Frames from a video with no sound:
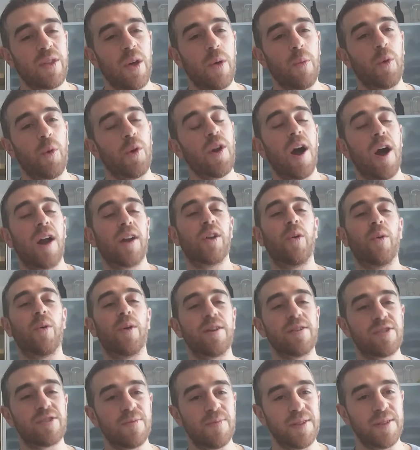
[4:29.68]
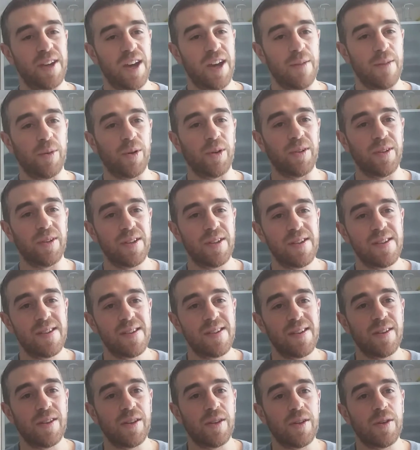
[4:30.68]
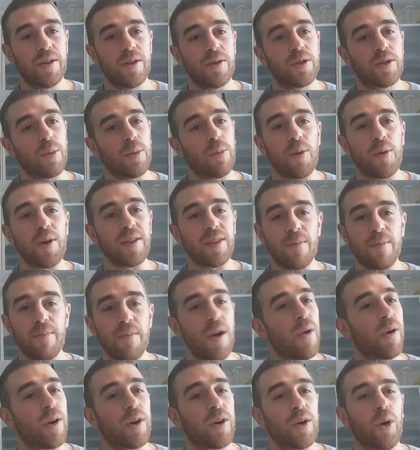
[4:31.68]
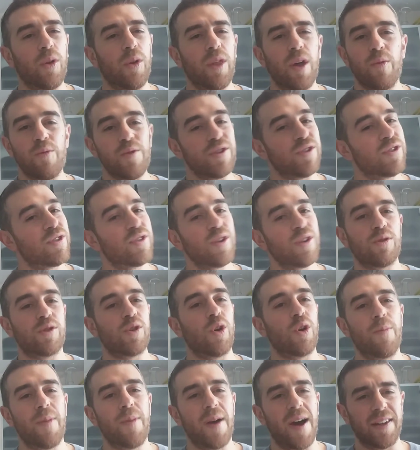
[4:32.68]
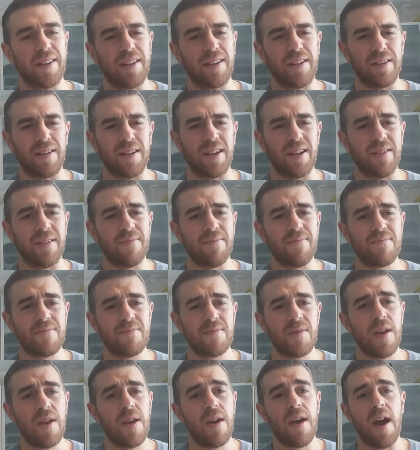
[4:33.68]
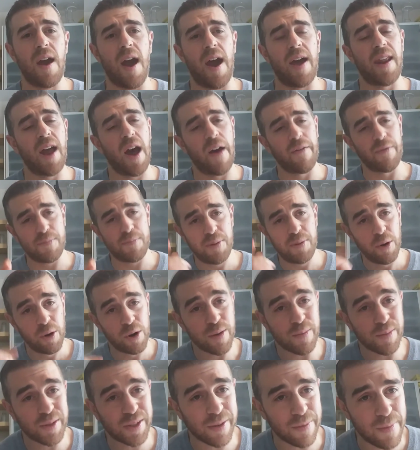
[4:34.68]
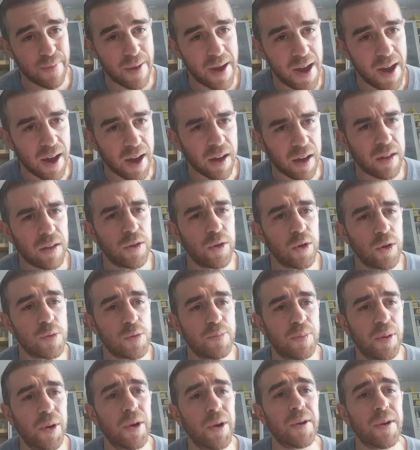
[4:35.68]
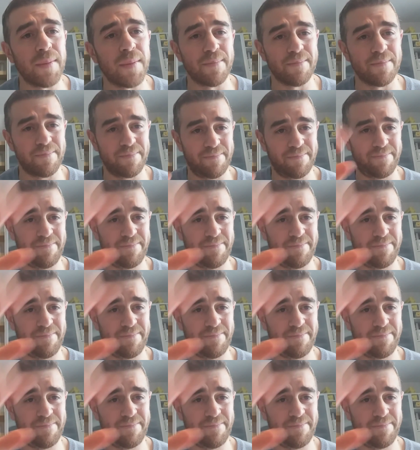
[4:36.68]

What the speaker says: then we're not going to be able to bring the miracle that we so badly need. And have a Purim Sameach, good Purim.